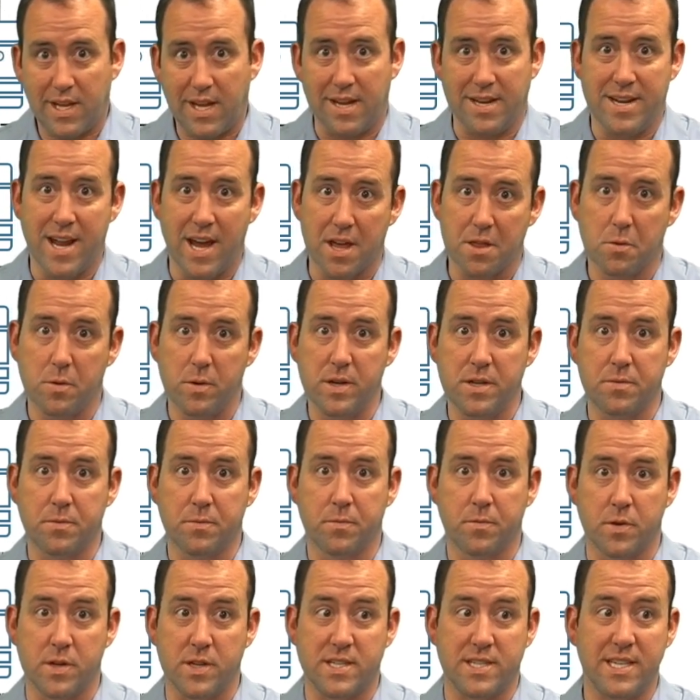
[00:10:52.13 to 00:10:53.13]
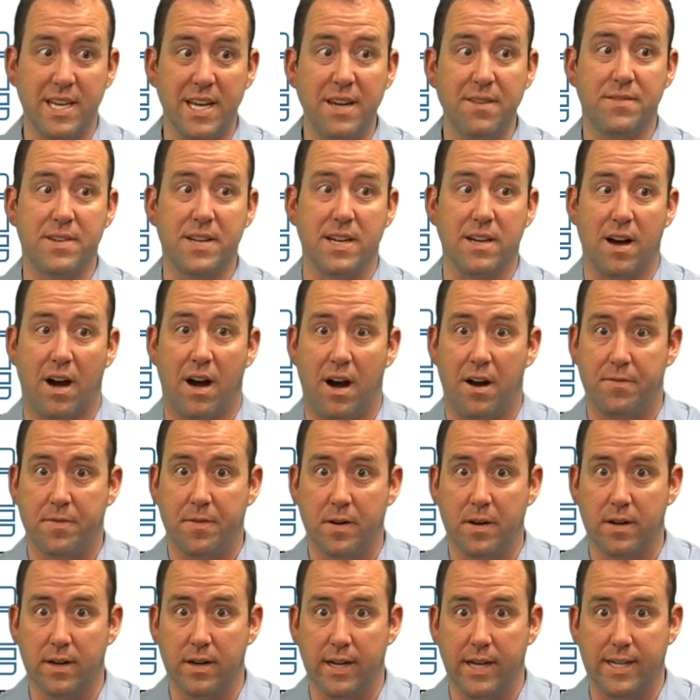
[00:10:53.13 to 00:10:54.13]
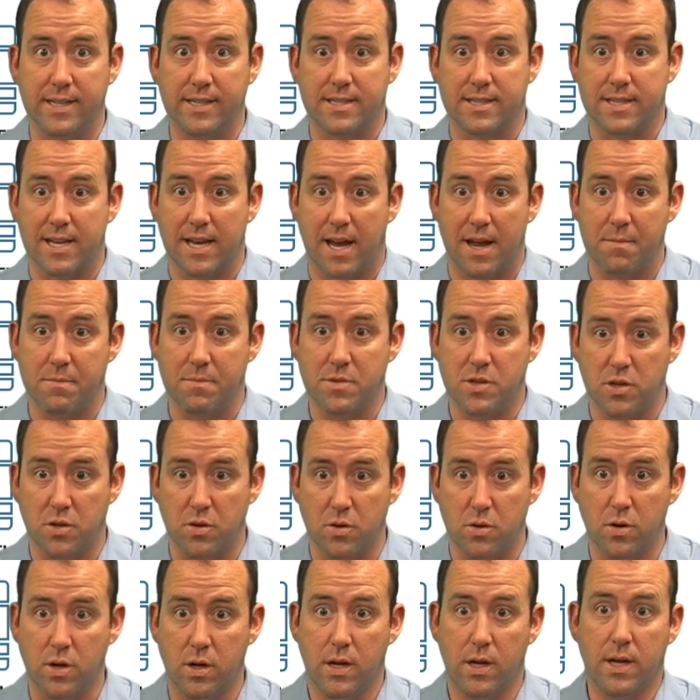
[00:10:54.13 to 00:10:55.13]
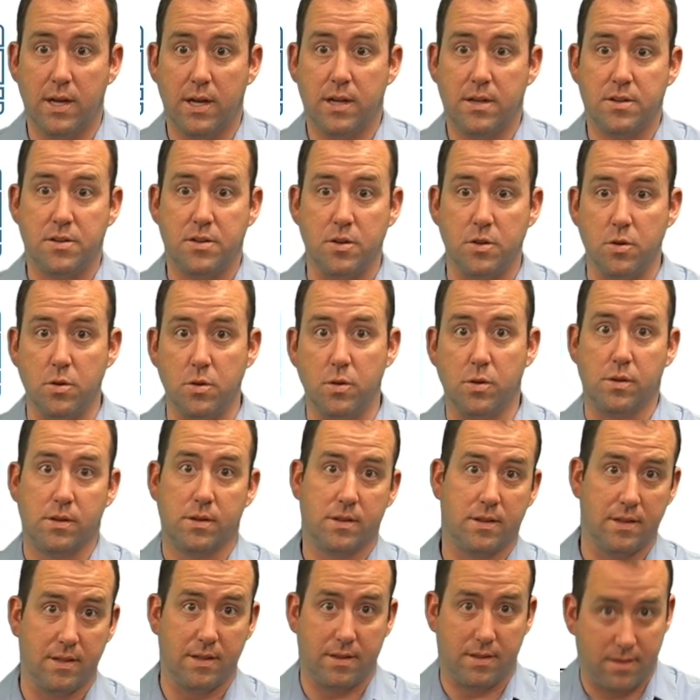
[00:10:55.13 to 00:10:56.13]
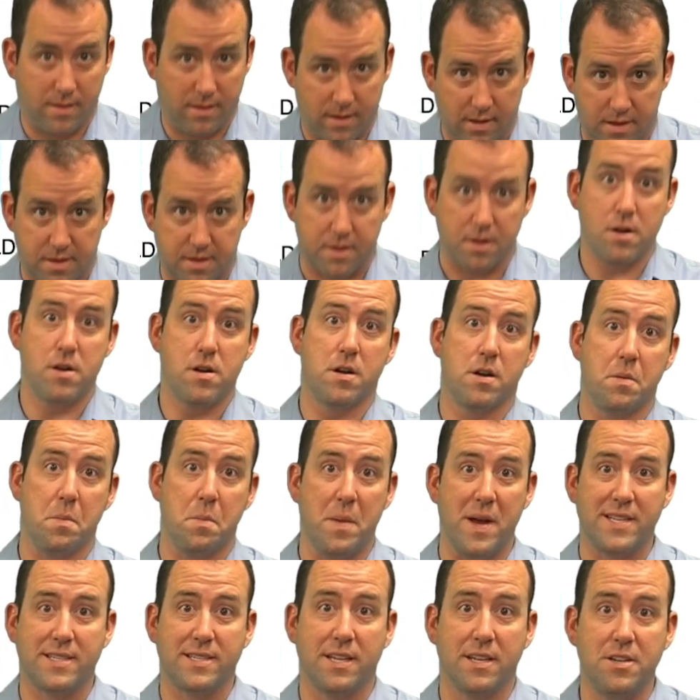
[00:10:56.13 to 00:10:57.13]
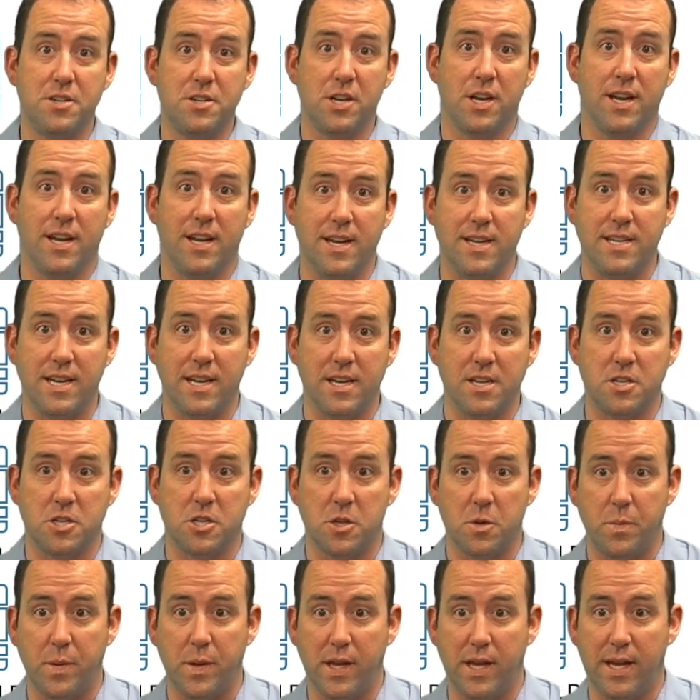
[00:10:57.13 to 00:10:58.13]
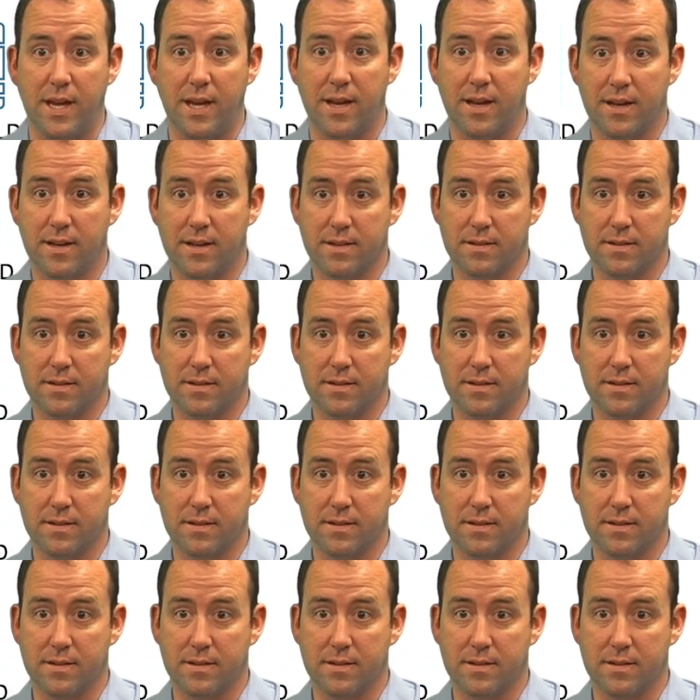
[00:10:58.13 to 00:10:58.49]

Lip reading: Now that we've received an offer, it's time to do the third message in a DHCP